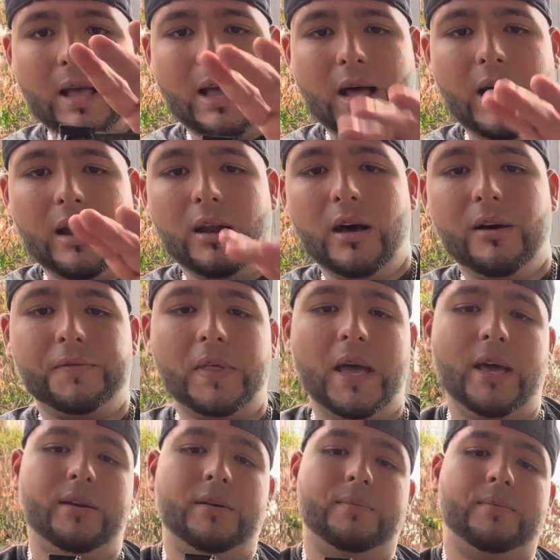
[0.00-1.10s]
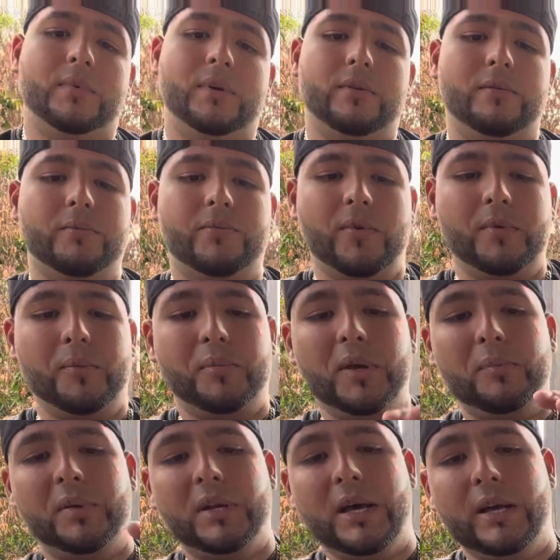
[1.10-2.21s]
I love that from the
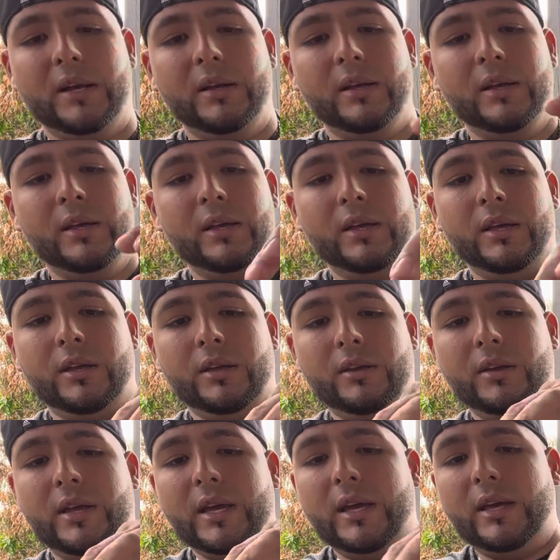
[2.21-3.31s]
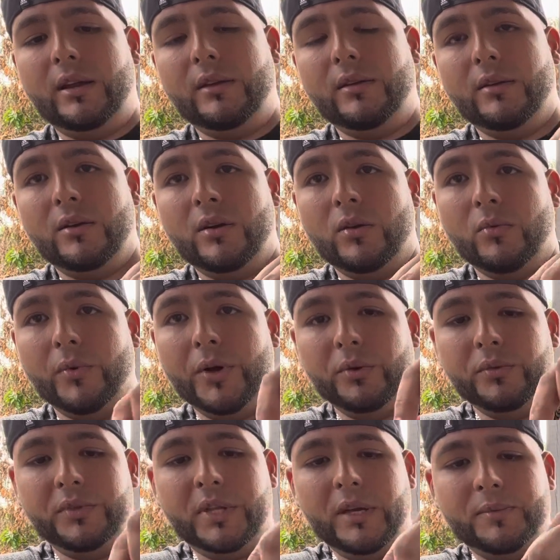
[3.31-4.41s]
vp9. You get real
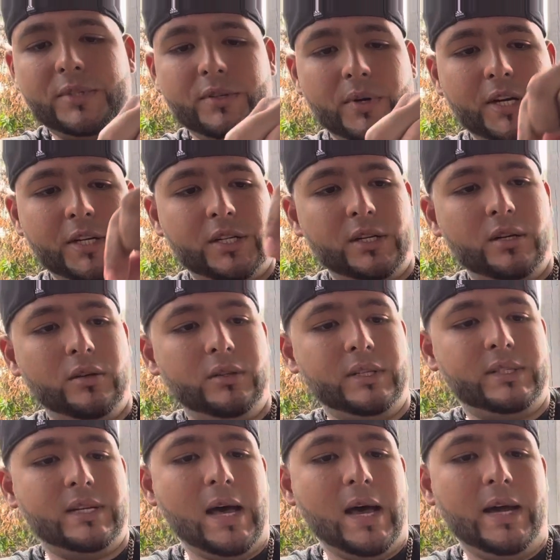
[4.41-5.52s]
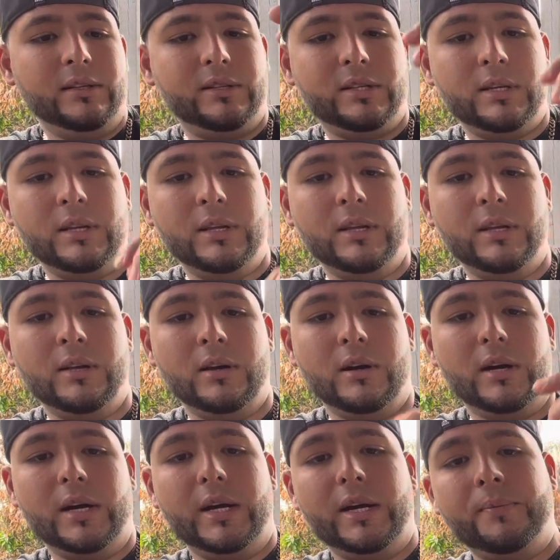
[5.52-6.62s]
deep serration on the slides.
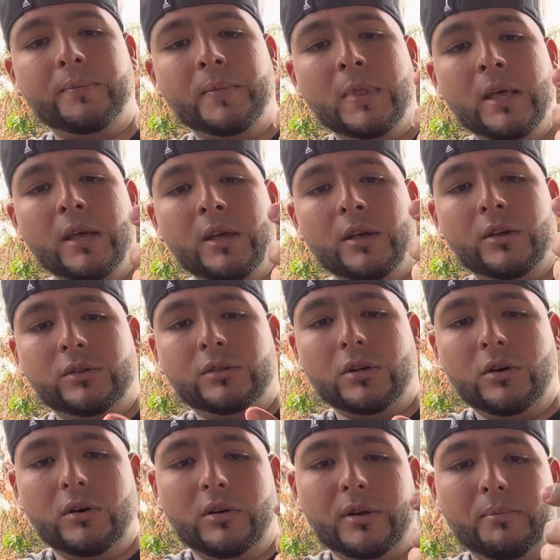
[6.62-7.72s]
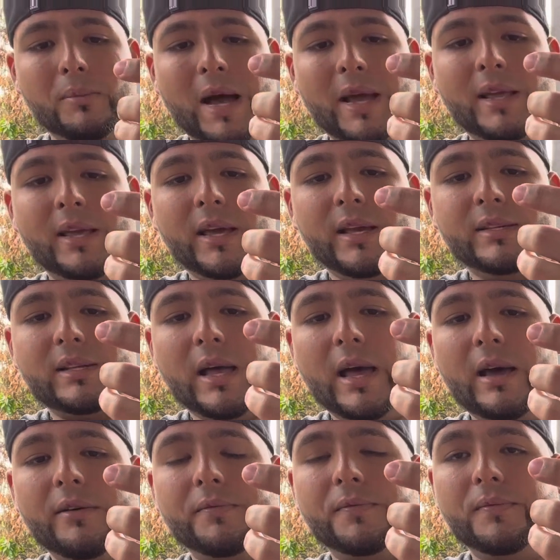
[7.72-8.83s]
All right. So in my case, I
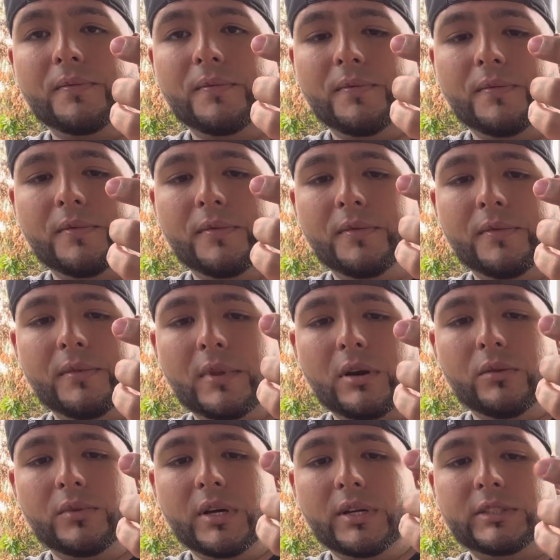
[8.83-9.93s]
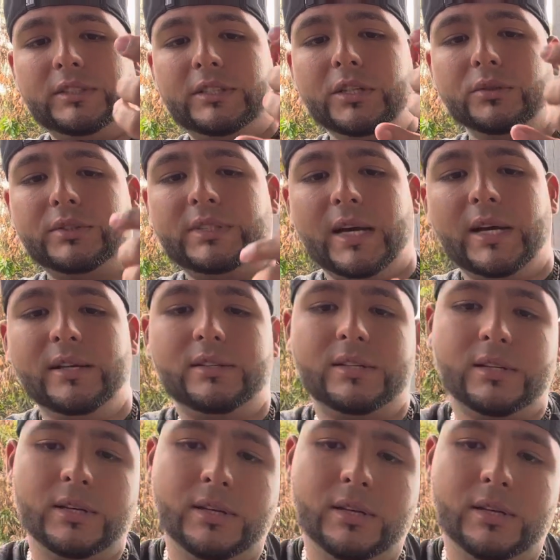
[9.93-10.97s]
have on the steel sights,